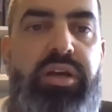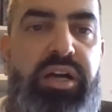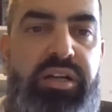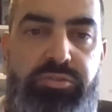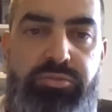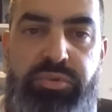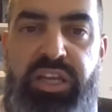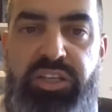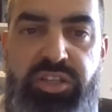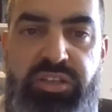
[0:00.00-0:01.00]
and
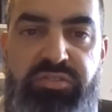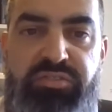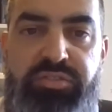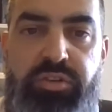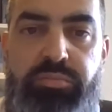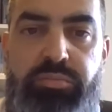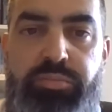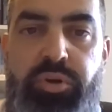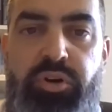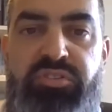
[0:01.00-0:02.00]
ranges
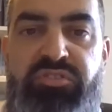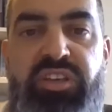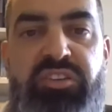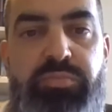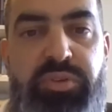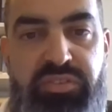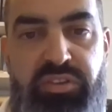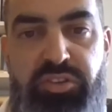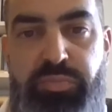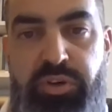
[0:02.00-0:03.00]
from 0.6
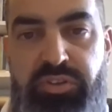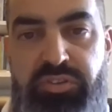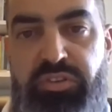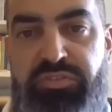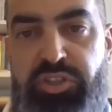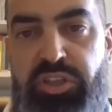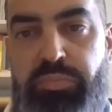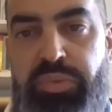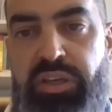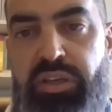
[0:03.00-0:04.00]
percentage points of
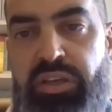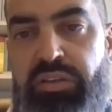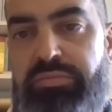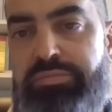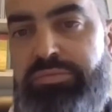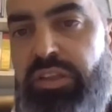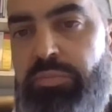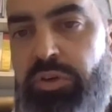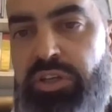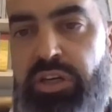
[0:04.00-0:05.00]
GDP in the
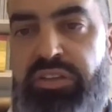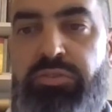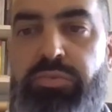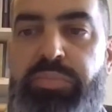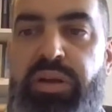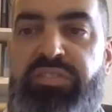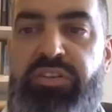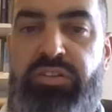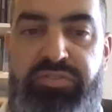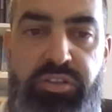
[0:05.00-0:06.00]
Democratic Republic
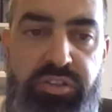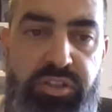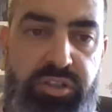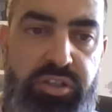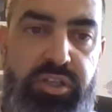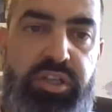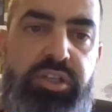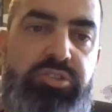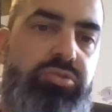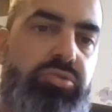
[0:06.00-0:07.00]
of Congo
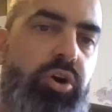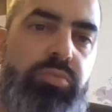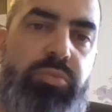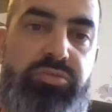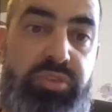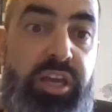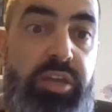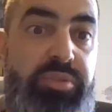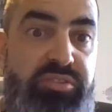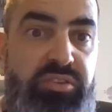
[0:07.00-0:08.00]
to almost
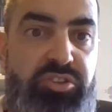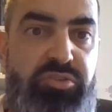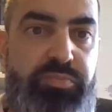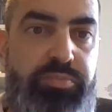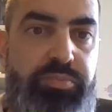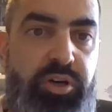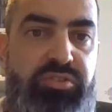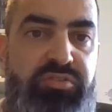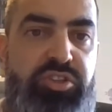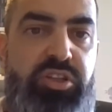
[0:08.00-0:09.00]
8 percentage
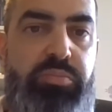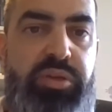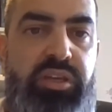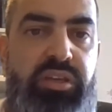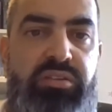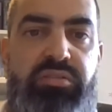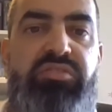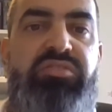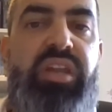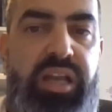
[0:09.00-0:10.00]
points of GDP in
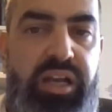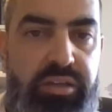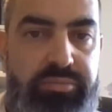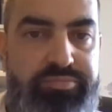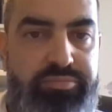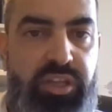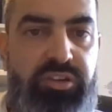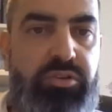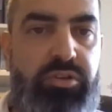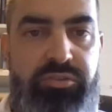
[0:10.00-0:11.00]
Senegal.
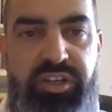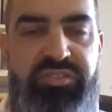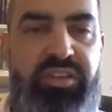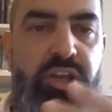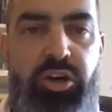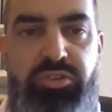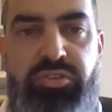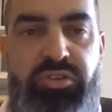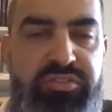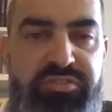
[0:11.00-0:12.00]
So there's a
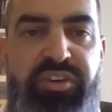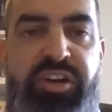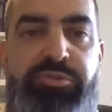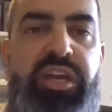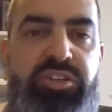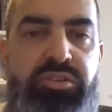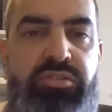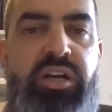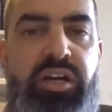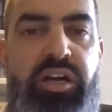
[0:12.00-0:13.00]
lot of
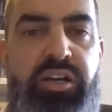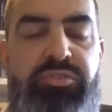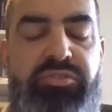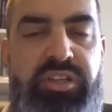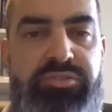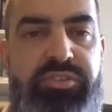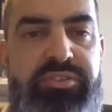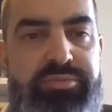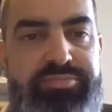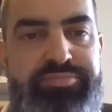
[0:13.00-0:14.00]
variation across countries.